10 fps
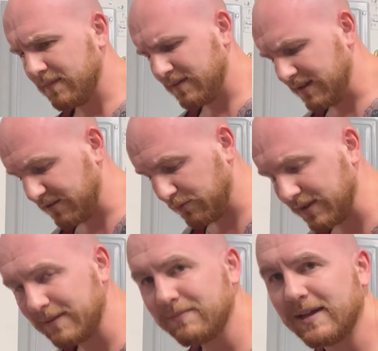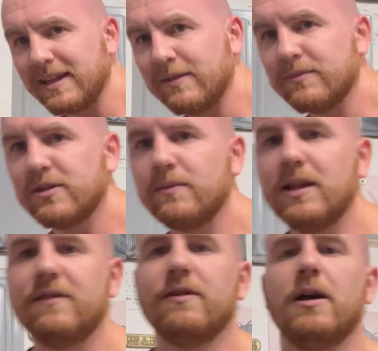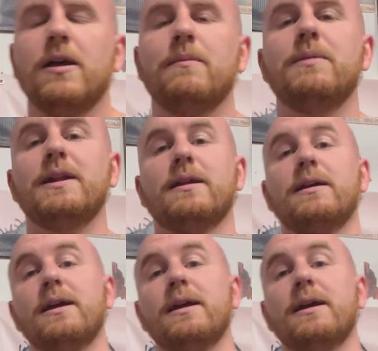You have to really kind of give them some love. But